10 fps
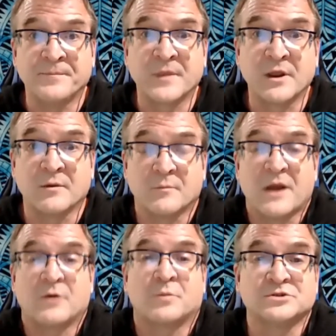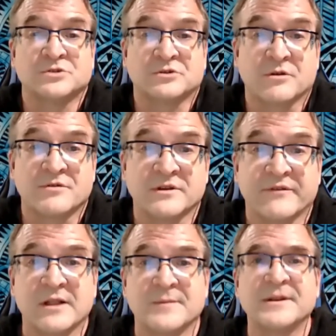you know, my own personal growth and
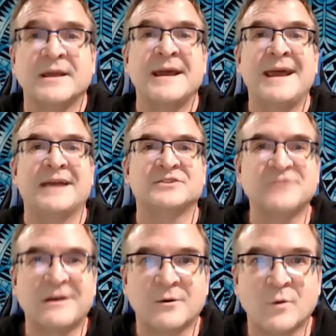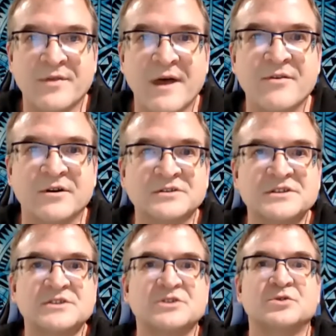development and share it with
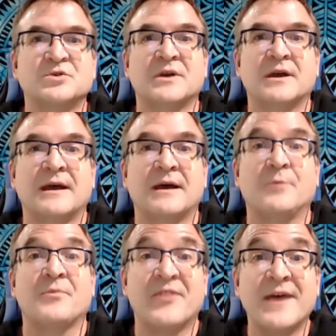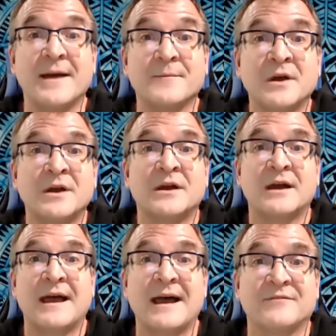others to help them
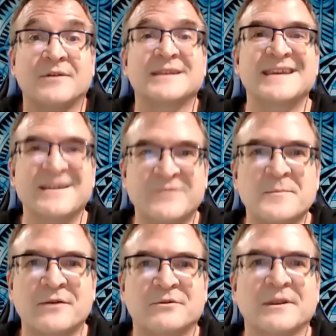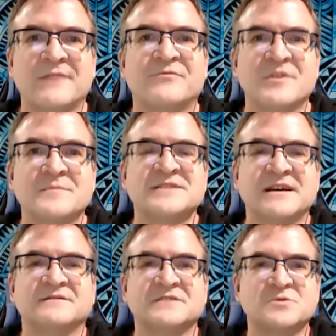have an even better life for
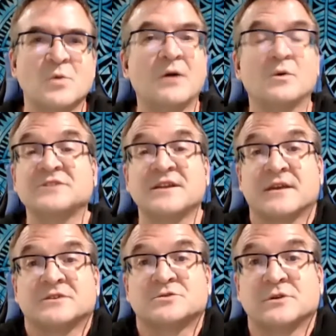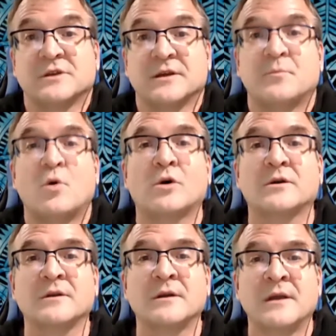themselves as well, which I think is really
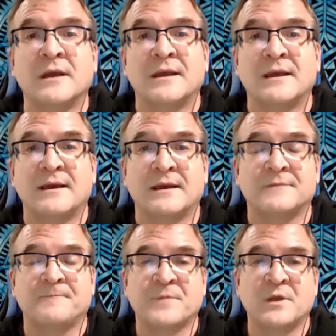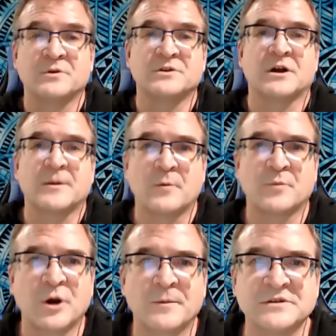important. And, you know, we talk about
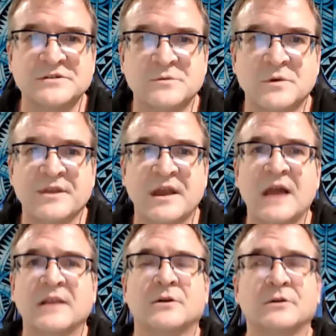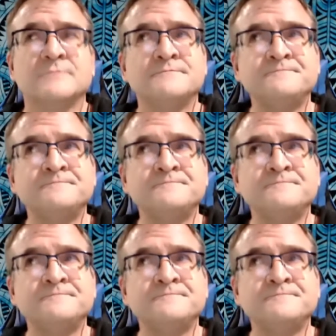purpose. The one thing I learned